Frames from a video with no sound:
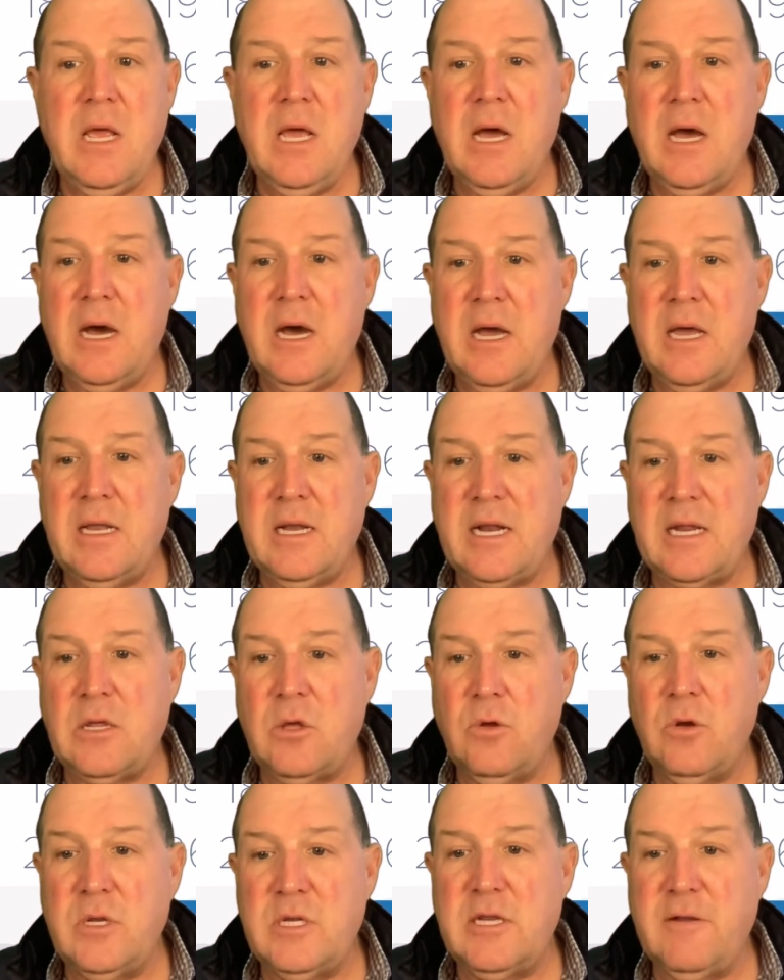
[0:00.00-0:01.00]
And I can
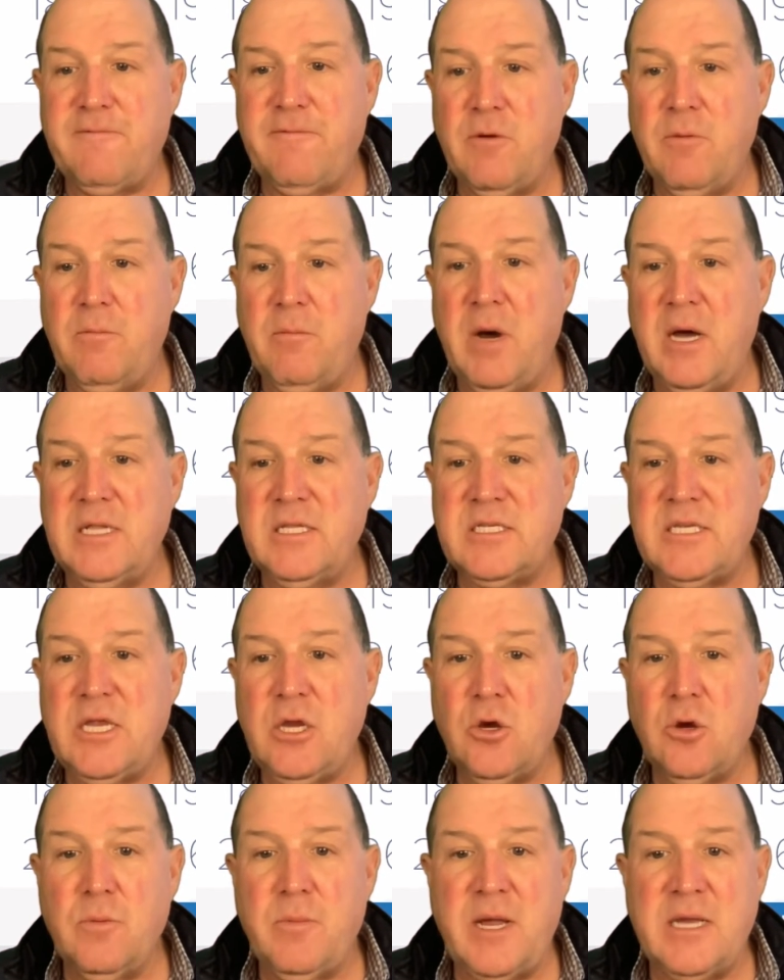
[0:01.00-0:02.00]
go to different months
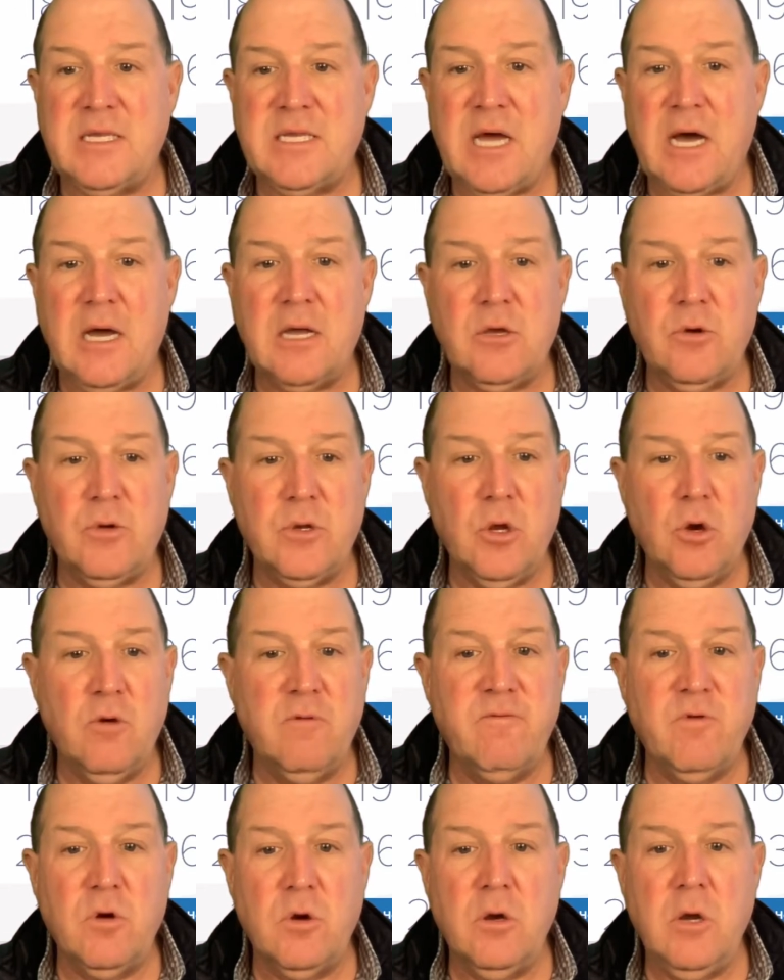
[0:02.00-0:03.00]
here by toggling
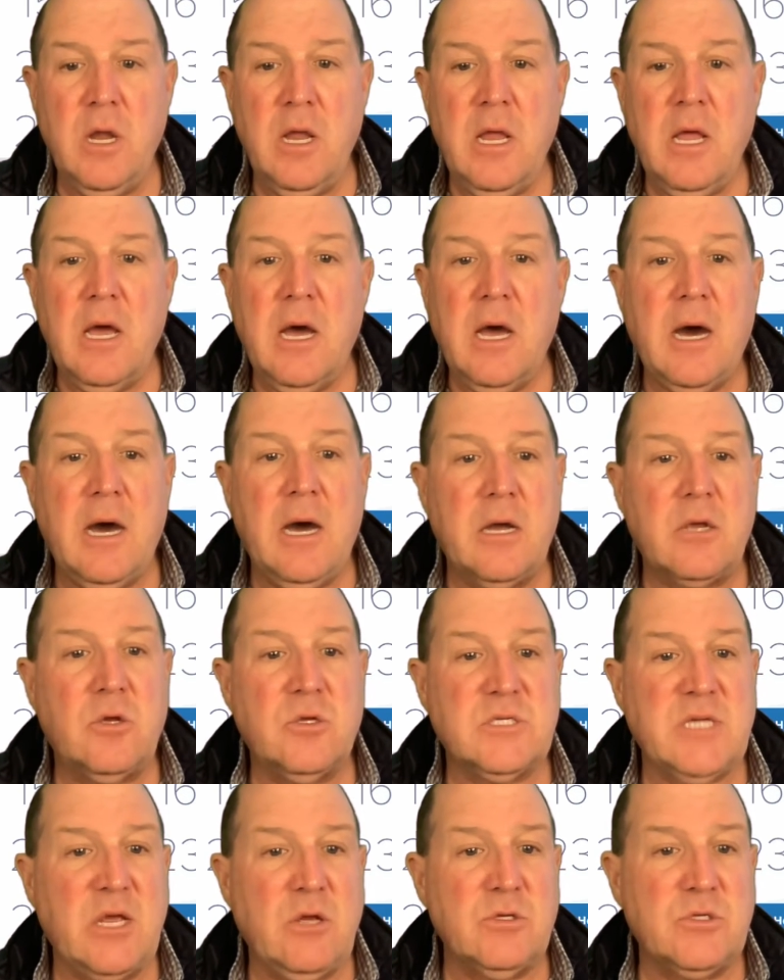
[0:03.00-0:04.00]
over,
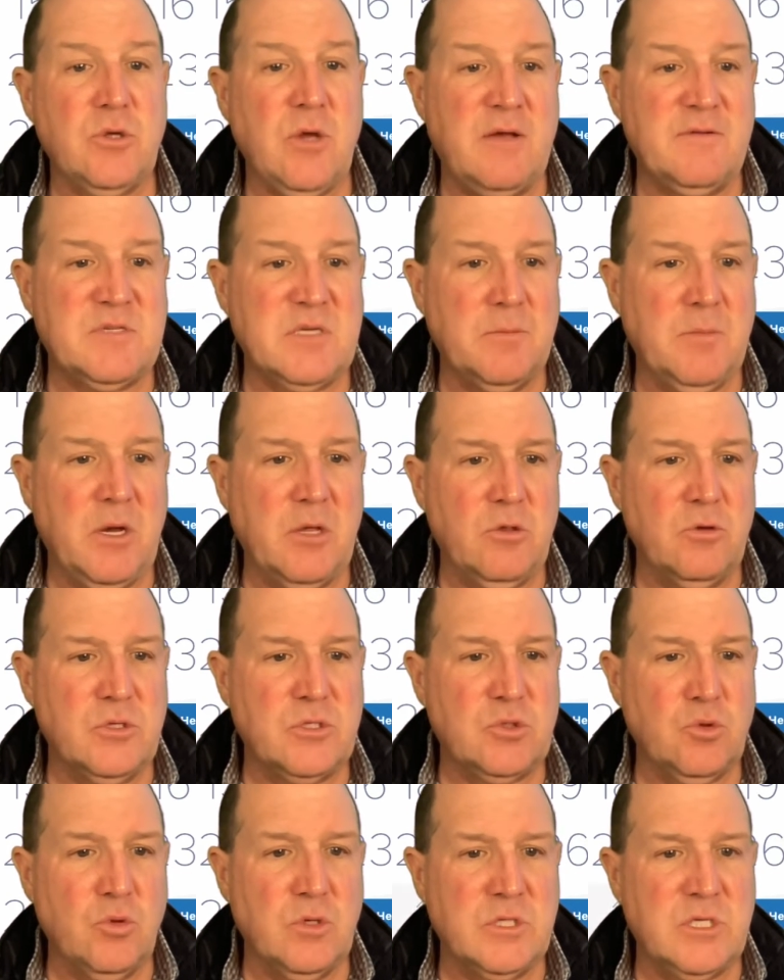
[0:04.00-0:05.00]
because I also have some other
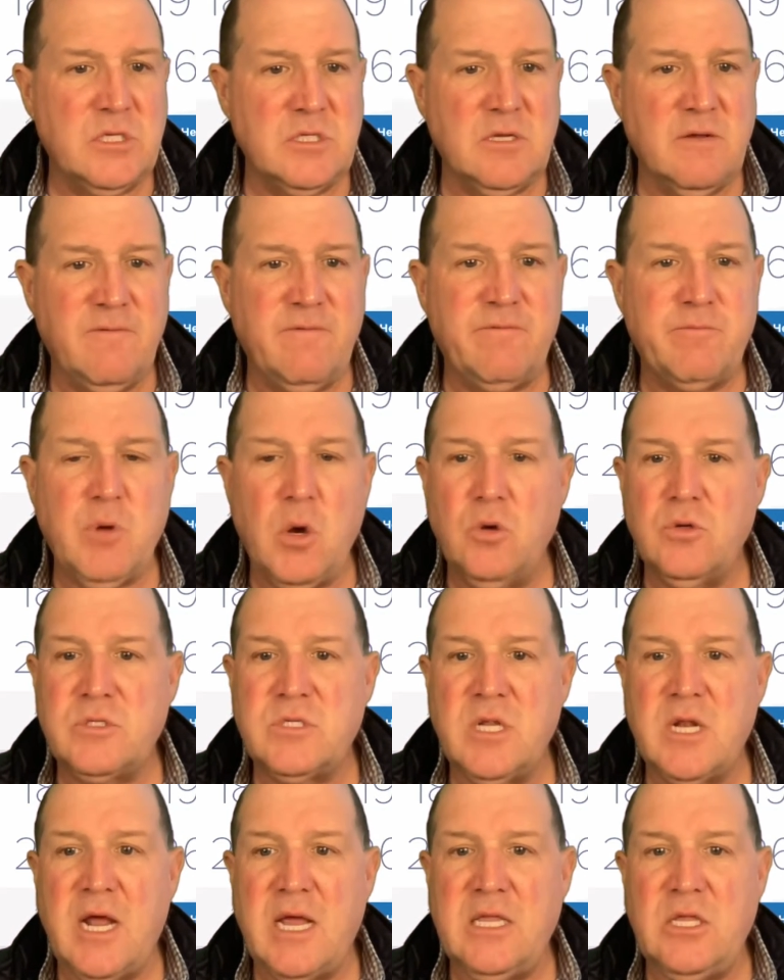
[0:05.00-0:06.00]
sources of posts
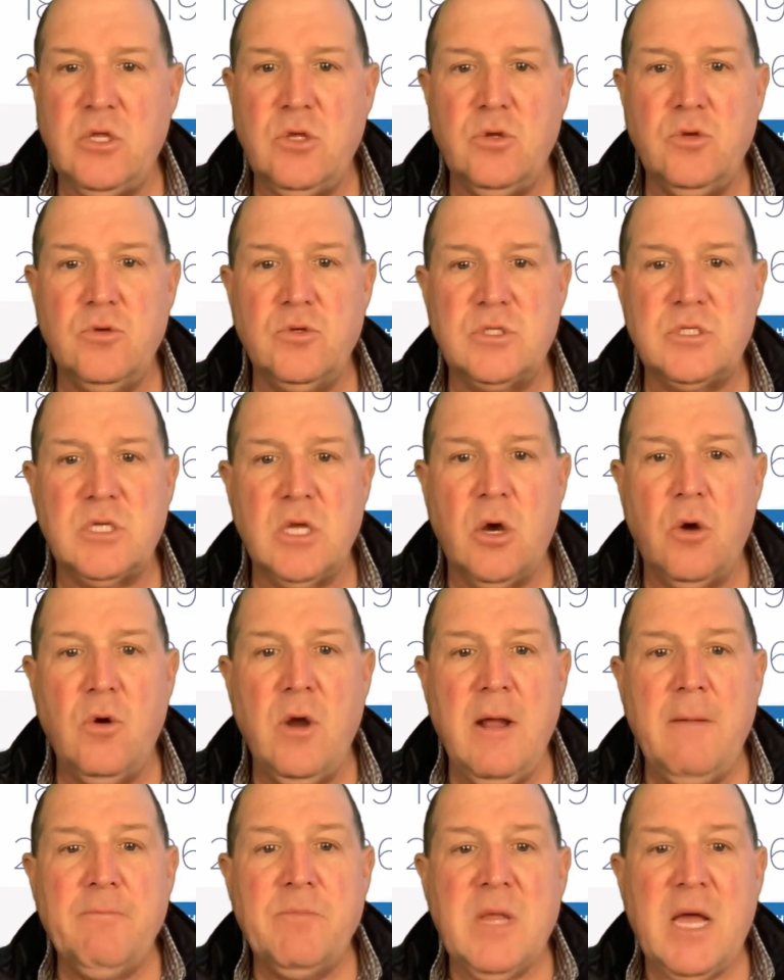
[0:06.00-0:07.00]
that I use. So
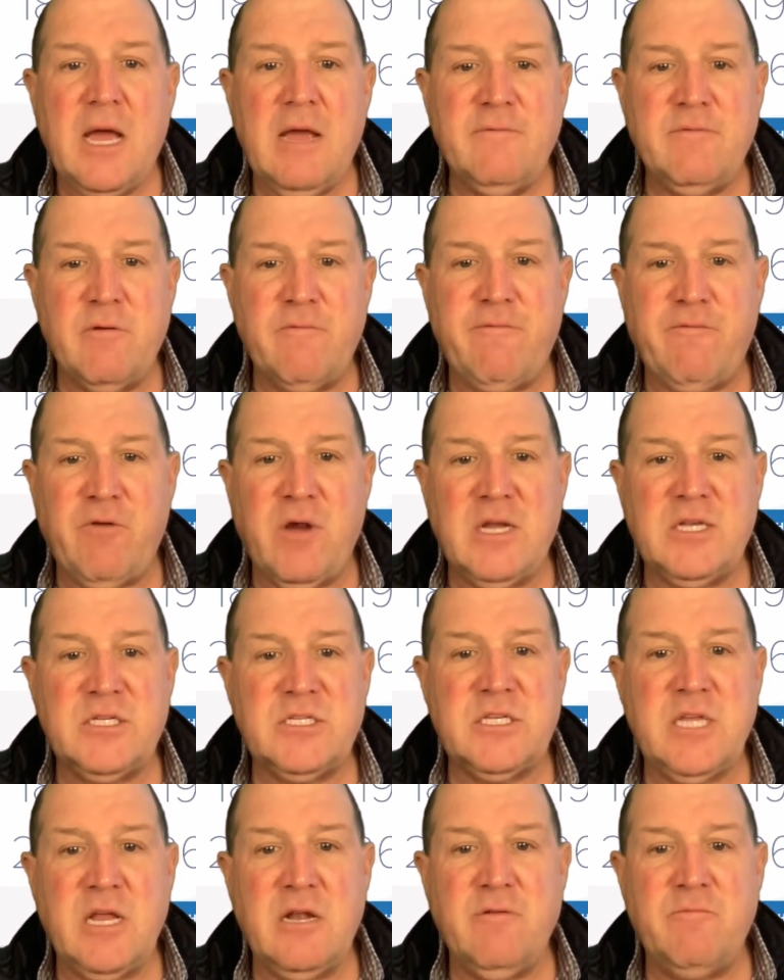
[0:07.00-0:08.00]
I have a fresh
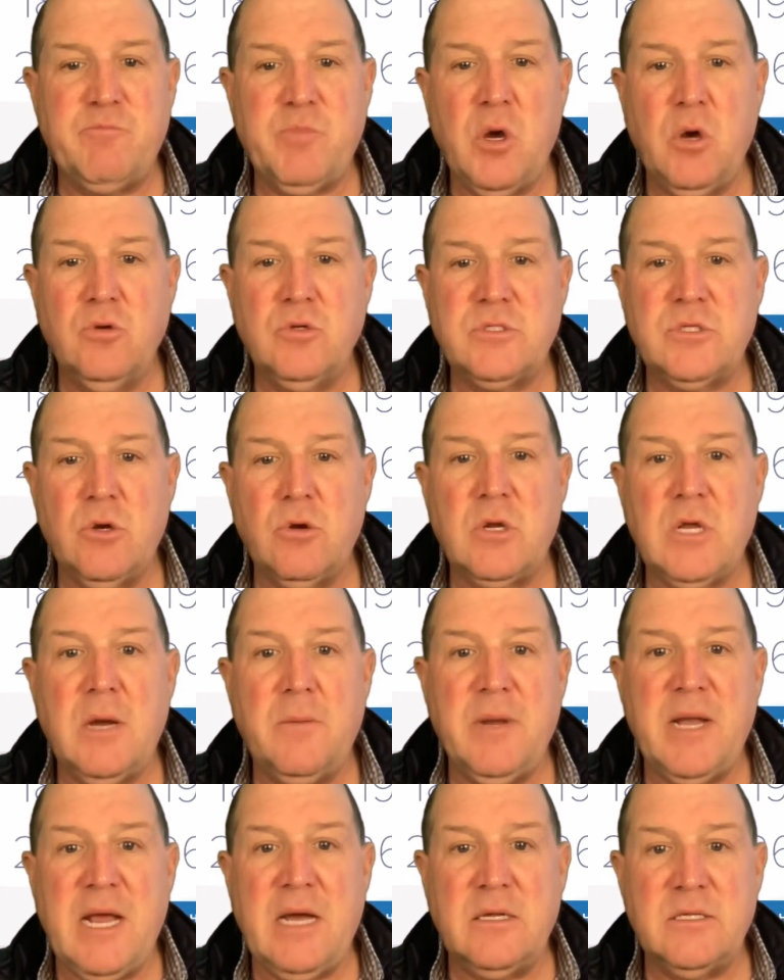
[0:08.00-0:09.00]
set of posts that are
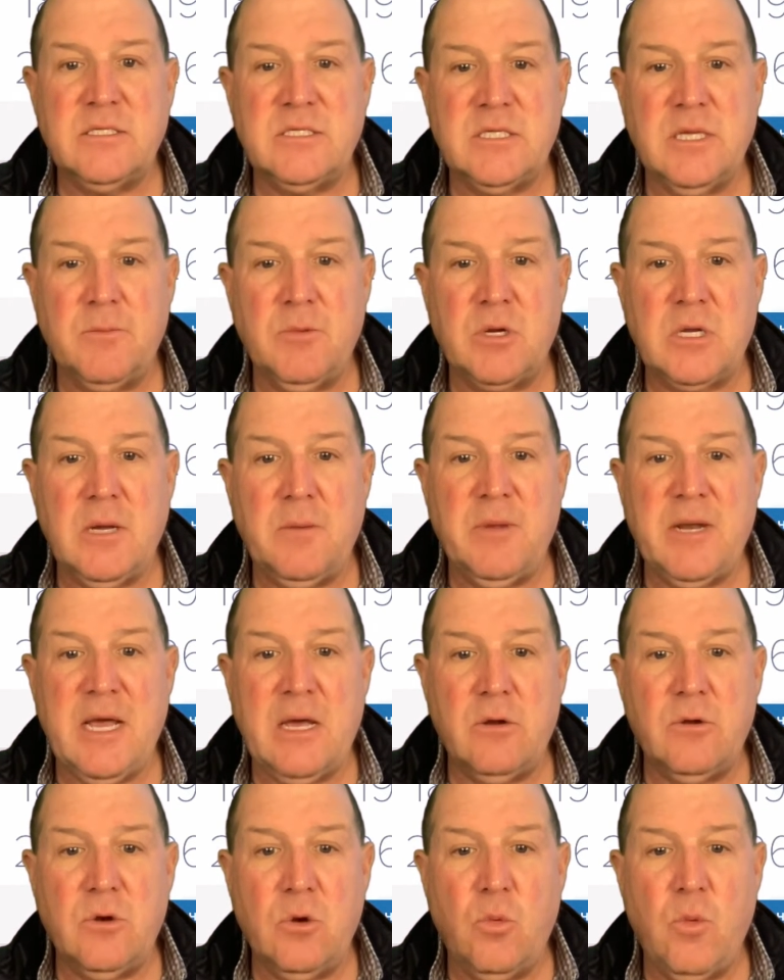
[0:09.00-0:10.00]
coming out. Some are coming
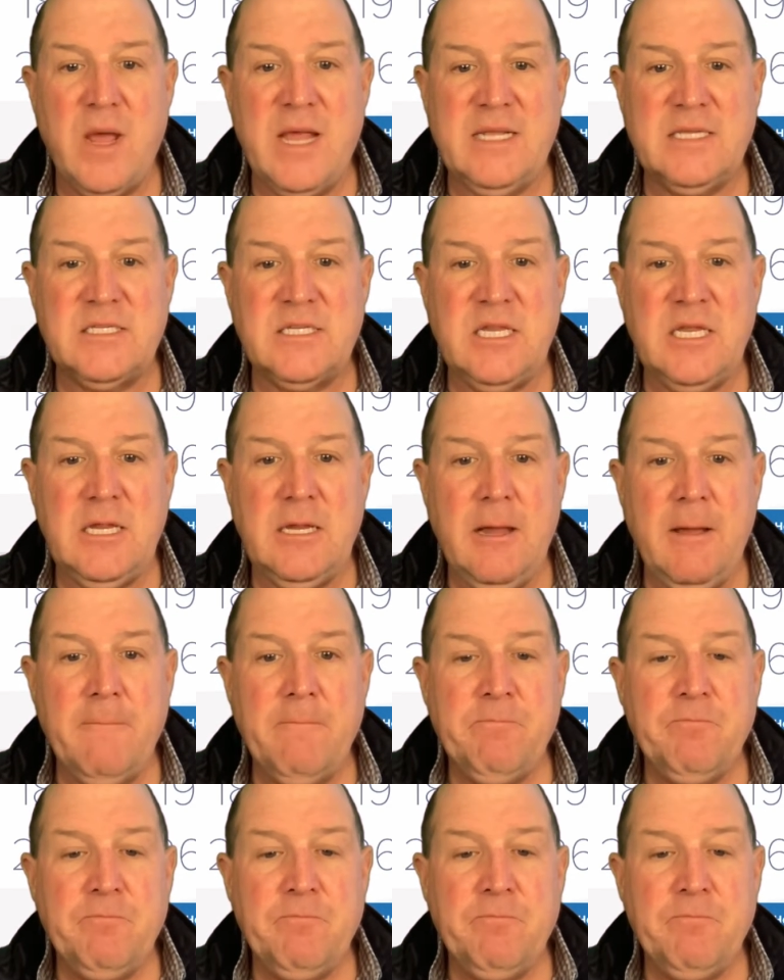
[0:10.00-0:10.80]
out on a Wednesday.